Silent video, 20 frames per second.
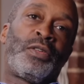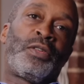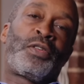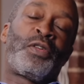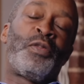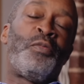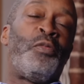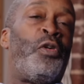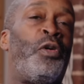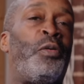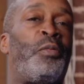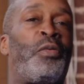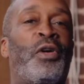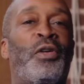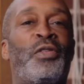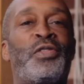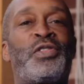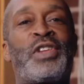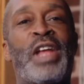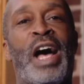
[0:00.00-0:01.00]
Come on,
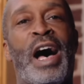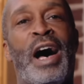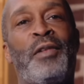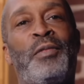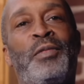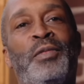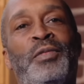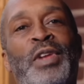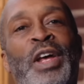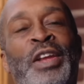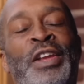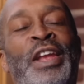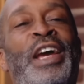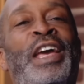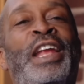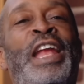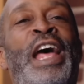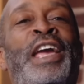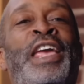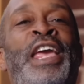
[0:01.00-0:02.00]
bro. Stop. A
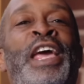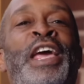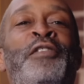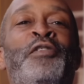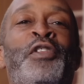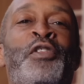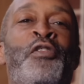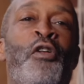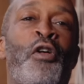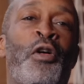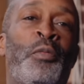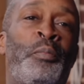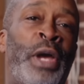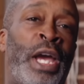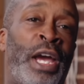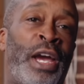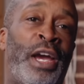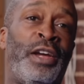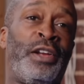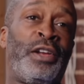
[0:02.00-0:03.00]
nigga that can't even grow a
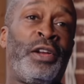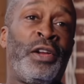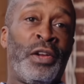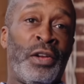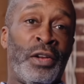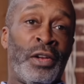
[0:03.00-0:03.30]
beard.